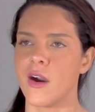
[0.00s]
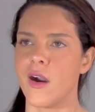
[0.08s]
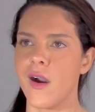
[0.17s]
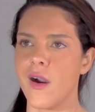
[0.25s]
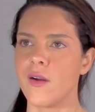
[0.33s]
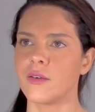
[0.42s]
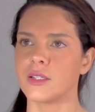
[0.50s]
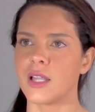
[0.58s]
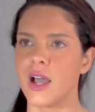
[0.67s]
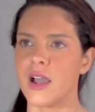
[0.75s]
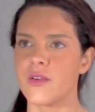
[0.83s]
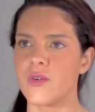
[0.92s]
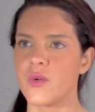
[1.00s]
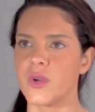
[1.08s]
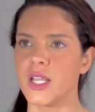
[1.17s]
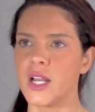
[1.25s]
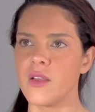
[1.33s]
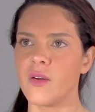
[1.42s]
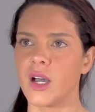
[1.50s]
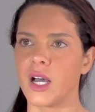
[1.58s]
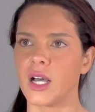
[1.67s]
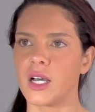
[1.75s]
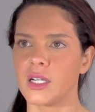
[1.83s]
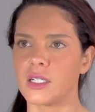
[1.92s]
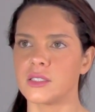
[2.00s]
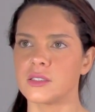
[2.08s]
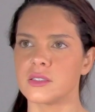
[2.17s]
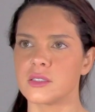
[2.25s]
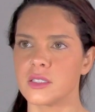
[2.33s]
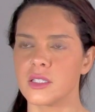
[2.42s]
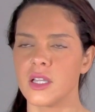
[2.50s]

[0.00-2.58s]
all I really want